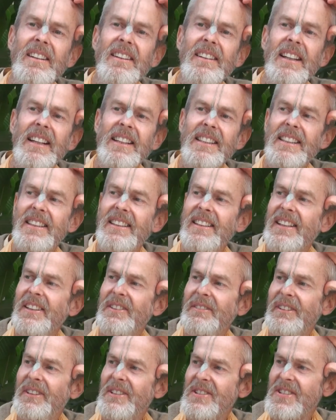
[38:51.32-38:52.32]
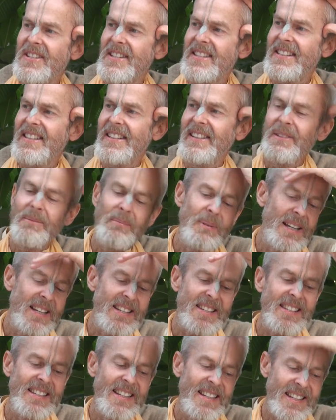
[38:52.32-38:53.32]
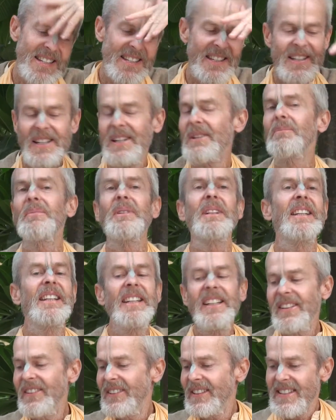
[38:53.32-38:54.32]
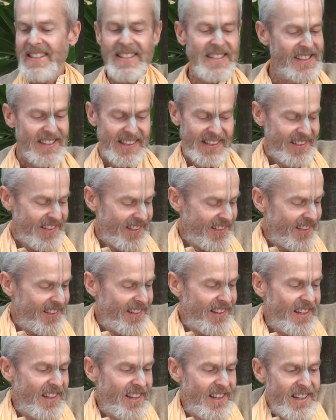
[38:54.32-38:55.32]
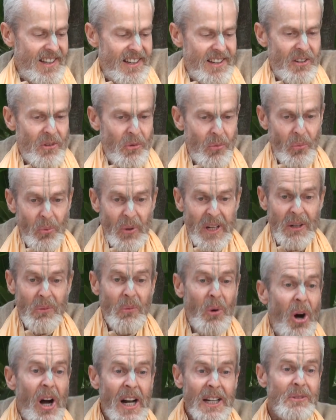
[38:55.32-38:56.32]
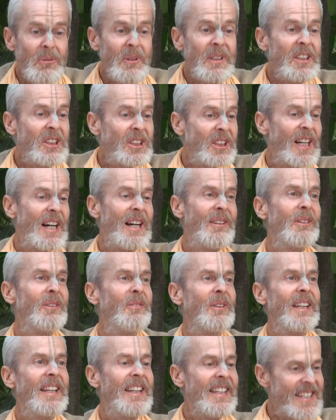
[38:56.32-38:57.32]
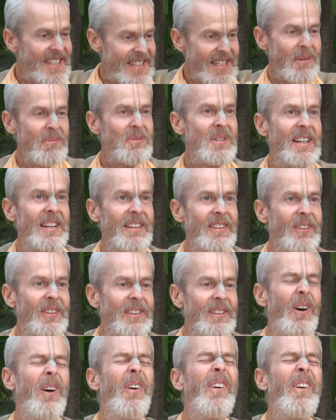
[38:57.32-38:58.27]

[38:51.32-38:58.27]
That's another verse, there's another pastimes. But here it's, we walk with Shama, he steps on the throne,